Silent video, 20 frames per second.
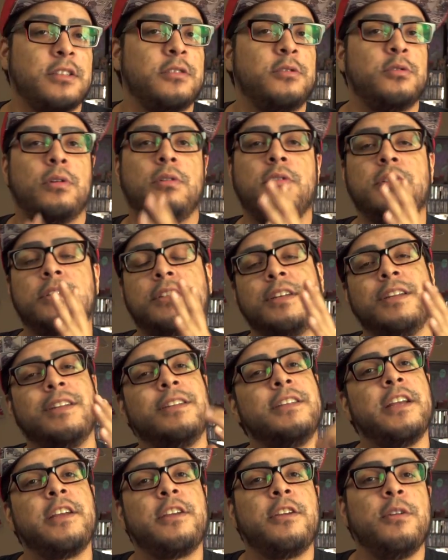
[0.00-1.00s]
controller is going to
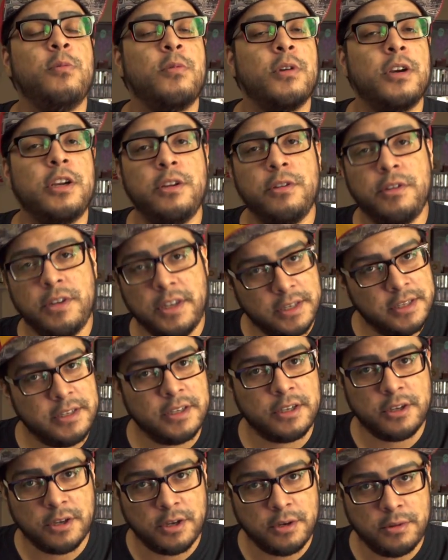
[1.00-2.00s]
take you where you need to
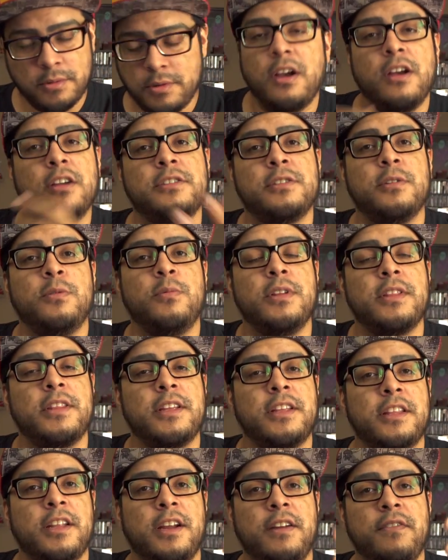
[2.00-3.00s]
go. Also, one
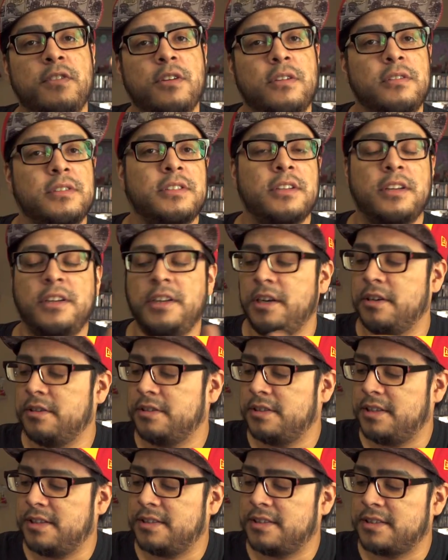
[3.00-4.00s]
thing that I've noticed on here
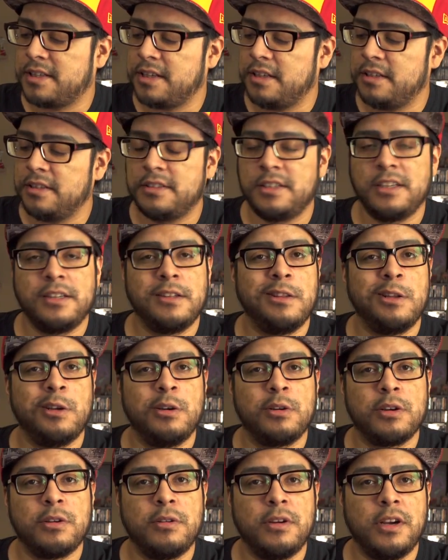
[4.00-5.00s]
is the skeleton
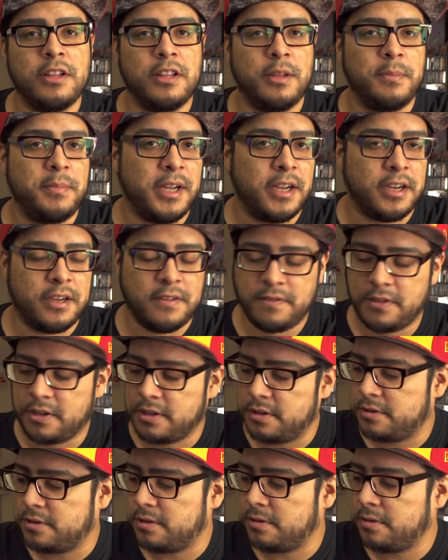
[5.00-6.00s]
logo on the back of the
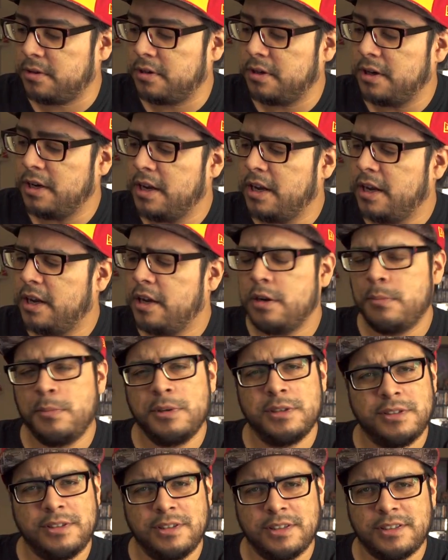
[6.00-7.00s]
controller. It
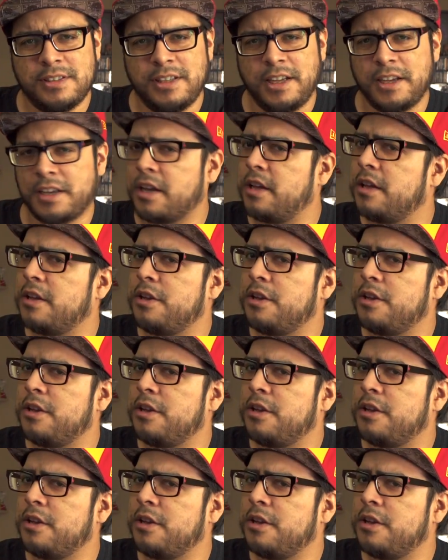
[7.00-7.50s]
almost looks like